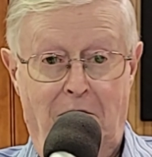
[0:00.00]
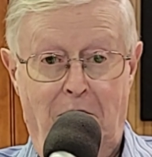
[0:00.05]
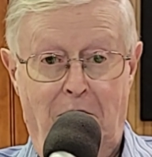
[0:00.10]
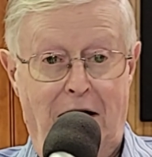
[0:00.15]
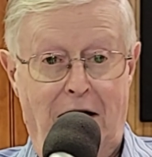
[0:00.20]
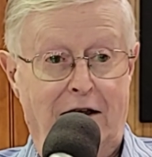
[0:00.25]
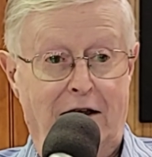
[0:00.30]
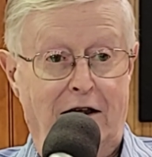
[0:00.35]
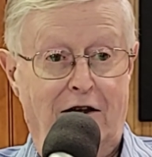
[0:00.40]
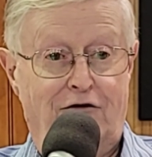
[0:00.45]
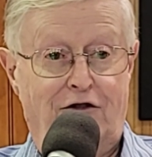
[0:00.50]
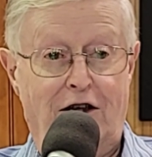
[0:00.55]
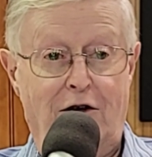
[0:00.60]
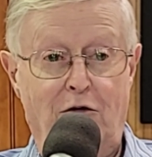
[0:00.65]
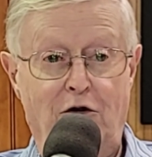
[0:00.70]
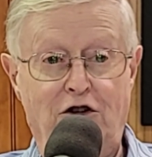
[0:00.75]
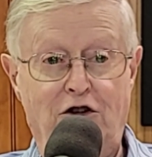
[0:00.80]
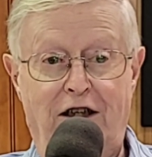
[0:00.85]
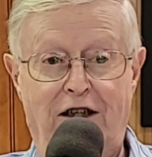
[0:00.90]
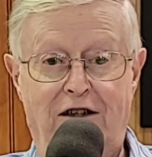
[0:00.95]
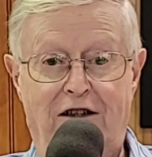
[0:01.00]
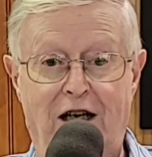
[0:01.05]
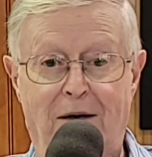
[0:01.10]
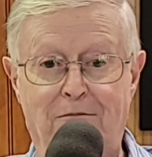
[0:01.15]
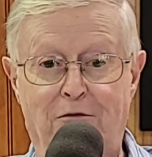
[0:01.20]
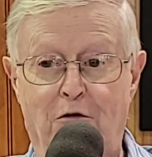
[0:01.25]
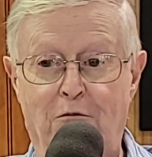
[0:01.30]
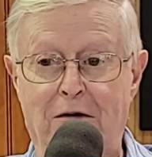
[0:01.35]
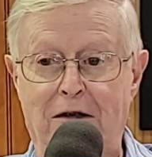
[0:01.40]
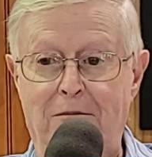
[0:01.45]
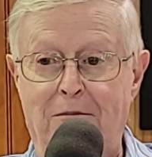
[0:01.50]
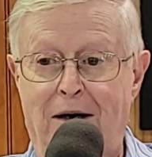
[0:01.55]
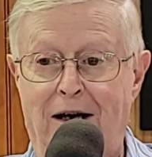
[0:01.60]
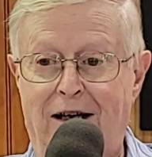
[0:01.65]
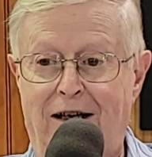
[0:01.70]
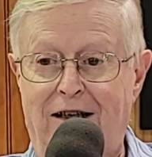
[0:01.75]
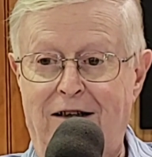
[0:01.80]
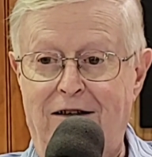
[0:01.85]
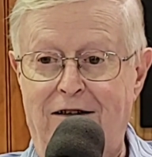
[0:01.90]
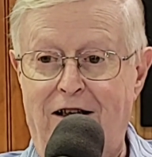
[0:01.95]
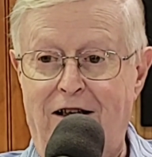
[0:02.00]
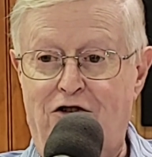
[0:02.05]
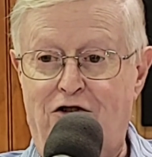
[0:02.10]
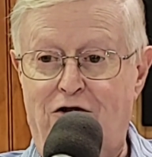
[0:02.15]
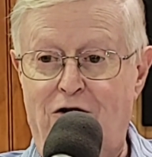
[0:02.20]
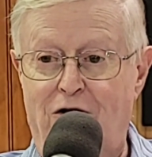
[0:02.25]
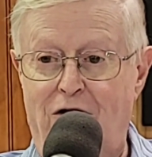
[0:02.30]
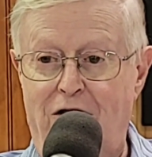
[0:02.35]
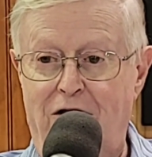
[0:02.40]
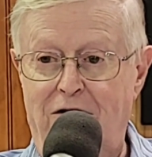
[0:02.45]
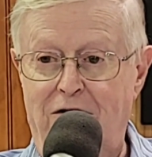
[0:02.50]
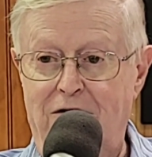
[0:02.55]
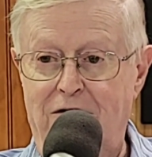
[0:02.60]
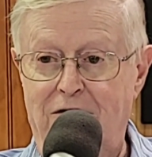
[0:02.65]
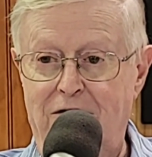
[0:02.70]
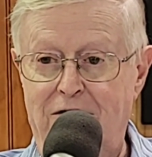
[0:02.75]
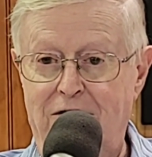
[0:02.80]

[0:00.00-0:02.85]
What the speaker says: man, if there was a temple meat market next door